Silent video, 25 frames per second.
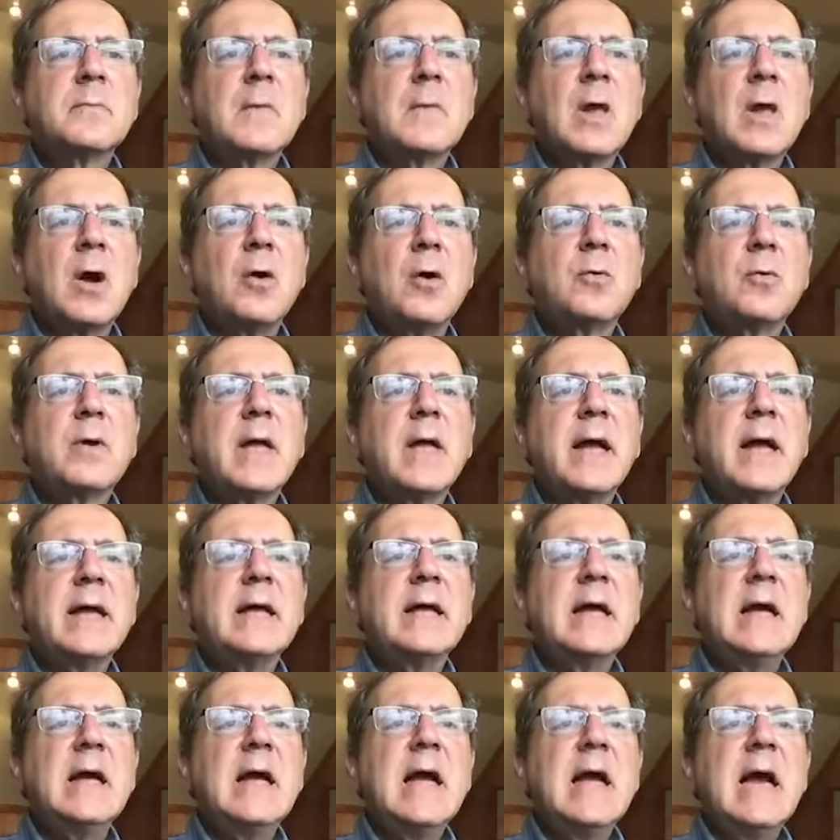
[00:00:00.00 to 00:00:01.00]
Okay.
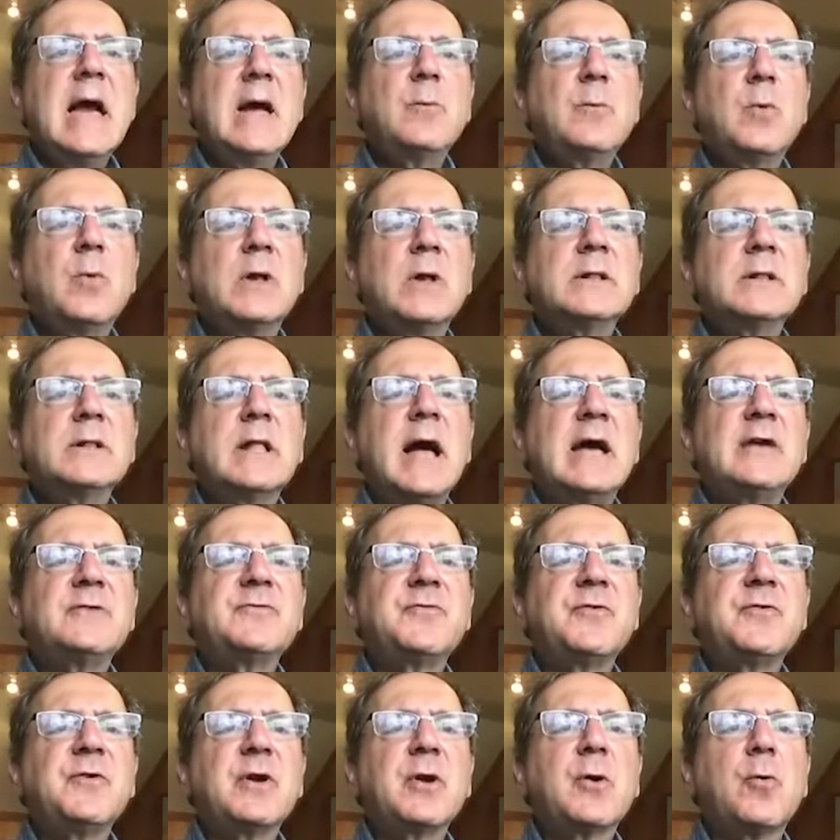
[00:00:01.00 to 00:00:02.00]
And one
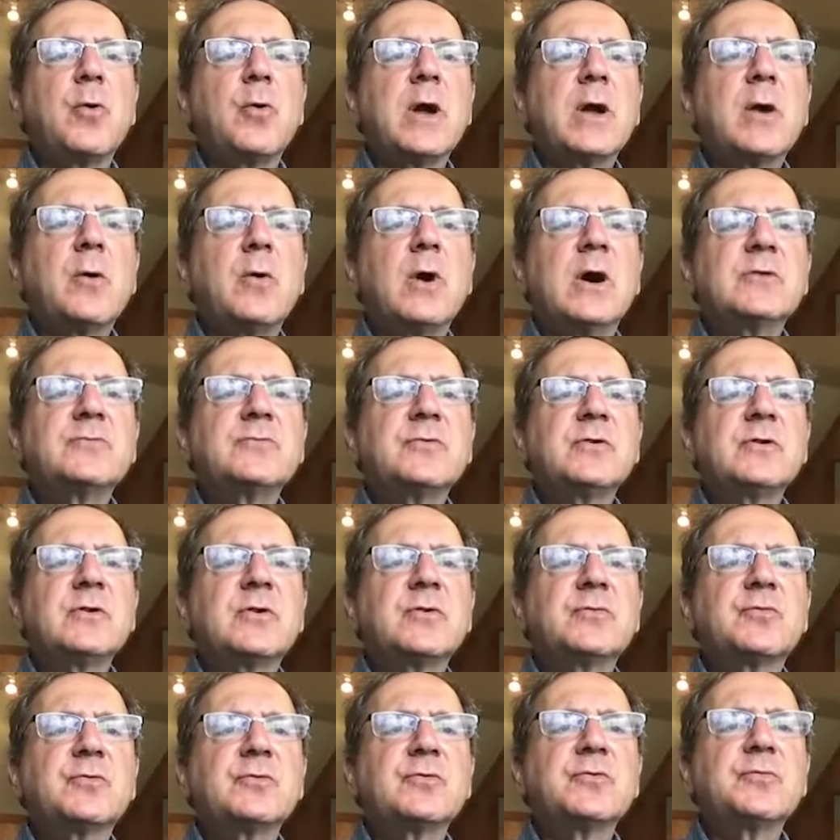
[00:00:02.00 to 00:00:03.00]
last very quick question,
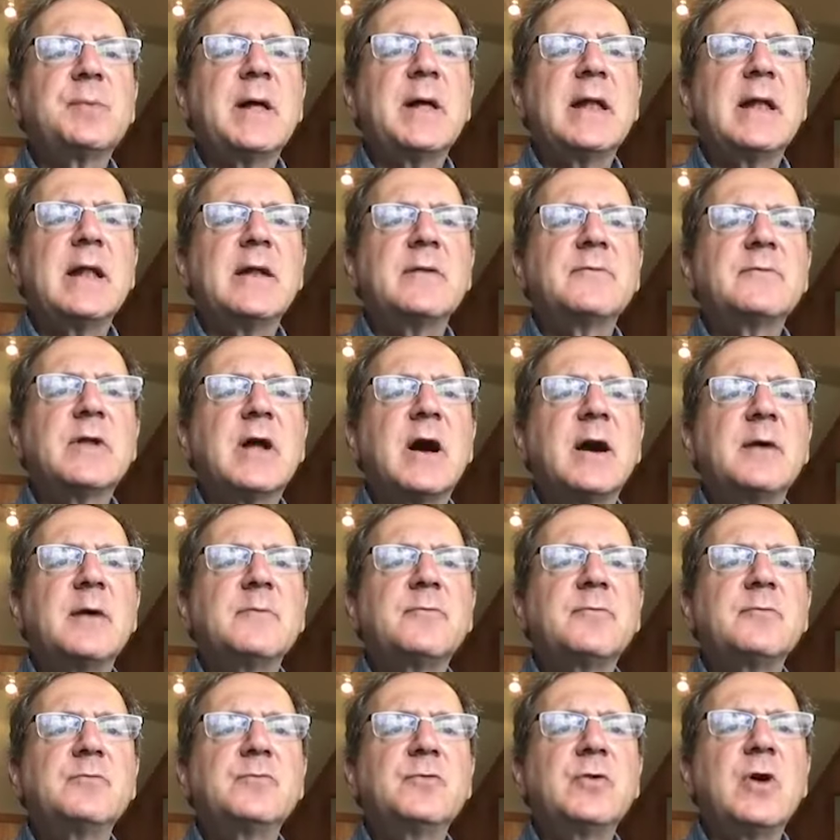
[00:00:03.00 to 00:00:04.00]
because we're just about out of time,
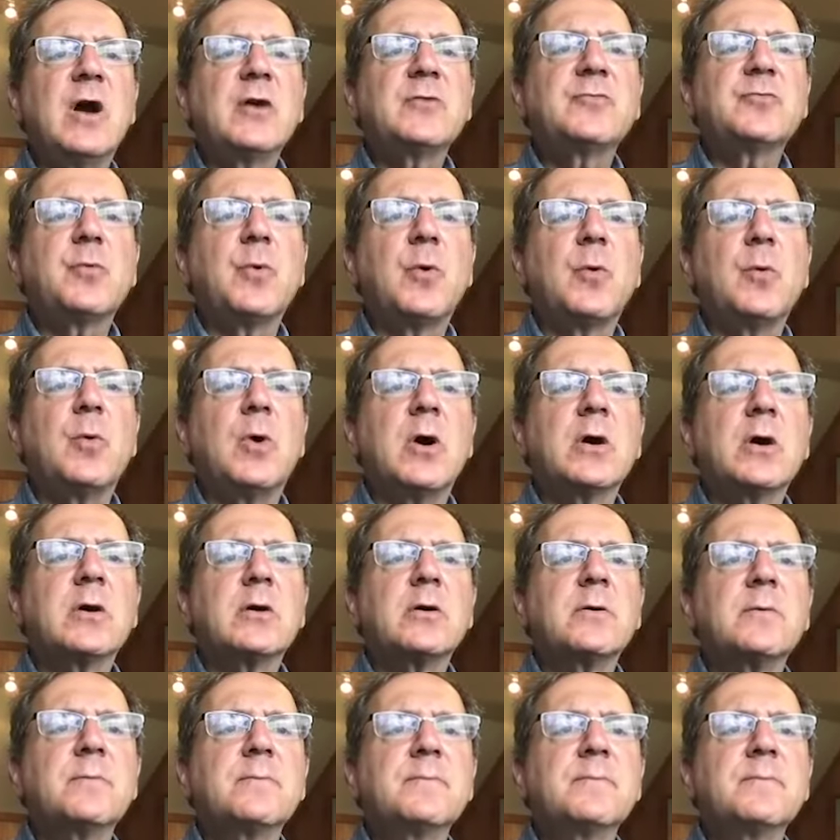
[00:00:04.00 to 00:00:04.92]
from Joshua Walker.